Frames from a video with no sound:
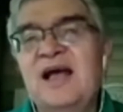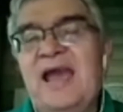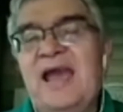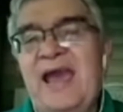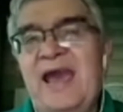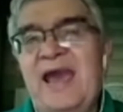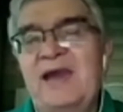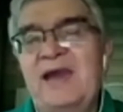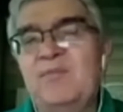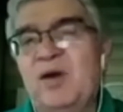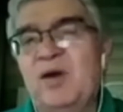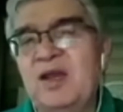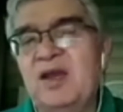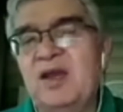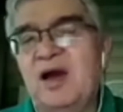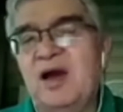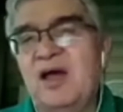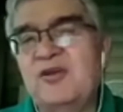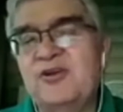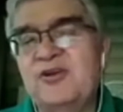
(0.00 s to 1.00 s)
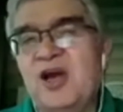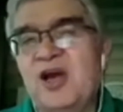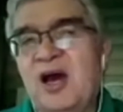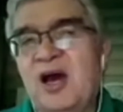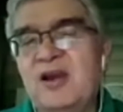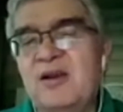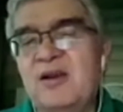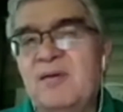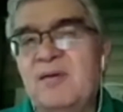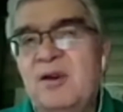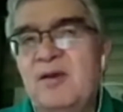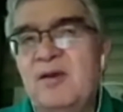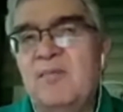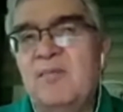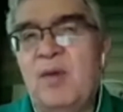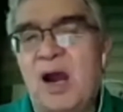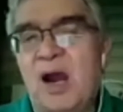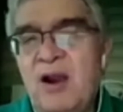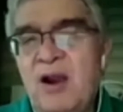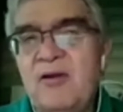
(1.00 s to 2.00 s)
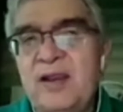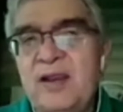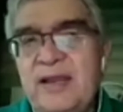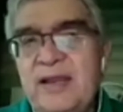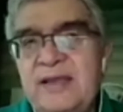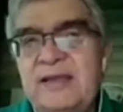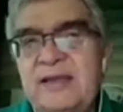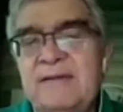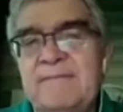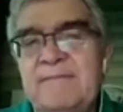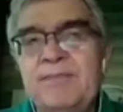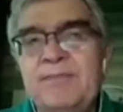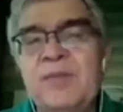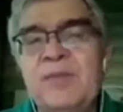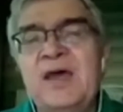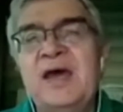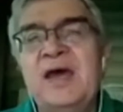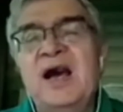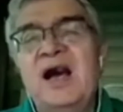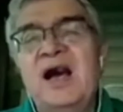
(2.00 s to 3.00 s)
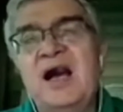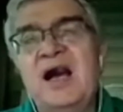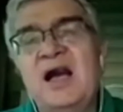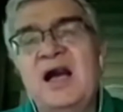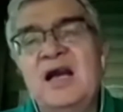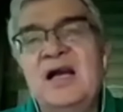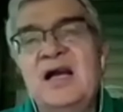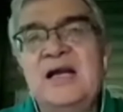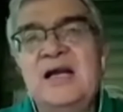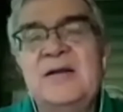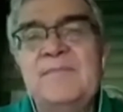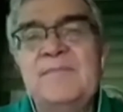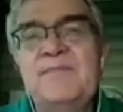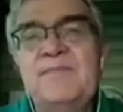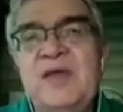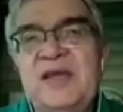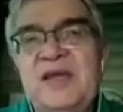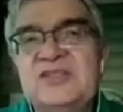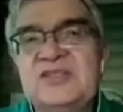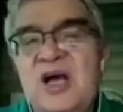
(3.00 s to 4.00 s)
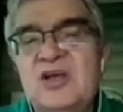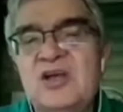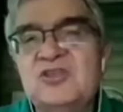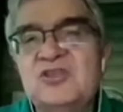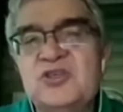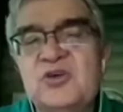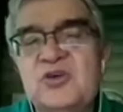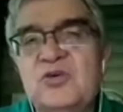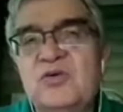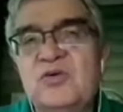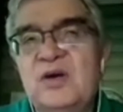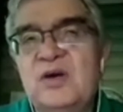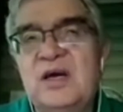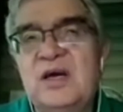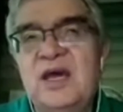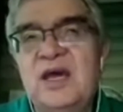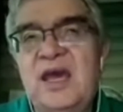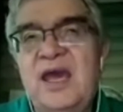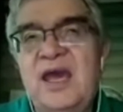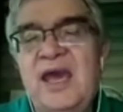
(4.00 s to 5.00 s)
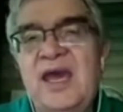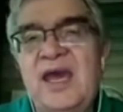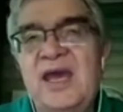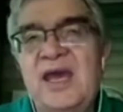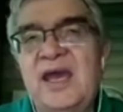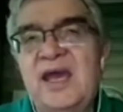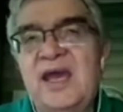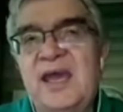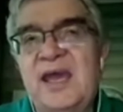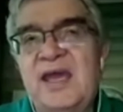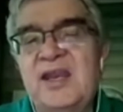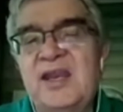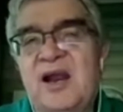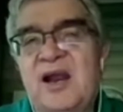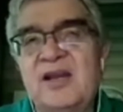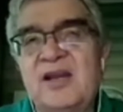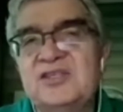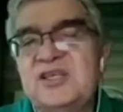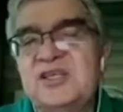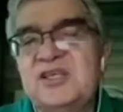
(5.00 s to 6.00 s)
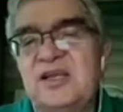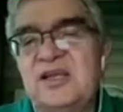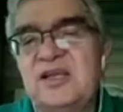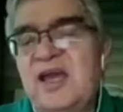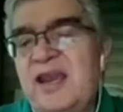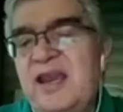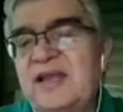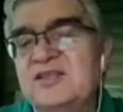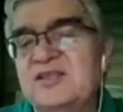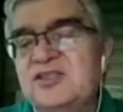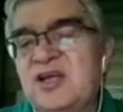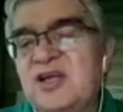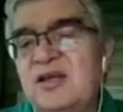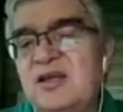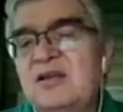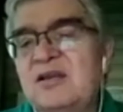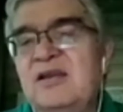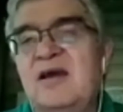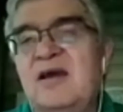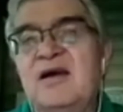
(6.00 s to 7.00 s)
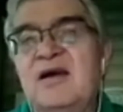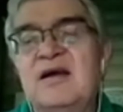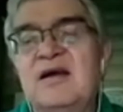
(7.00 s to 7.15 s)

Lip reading: And my other daughter, Mari, is also an artist and has done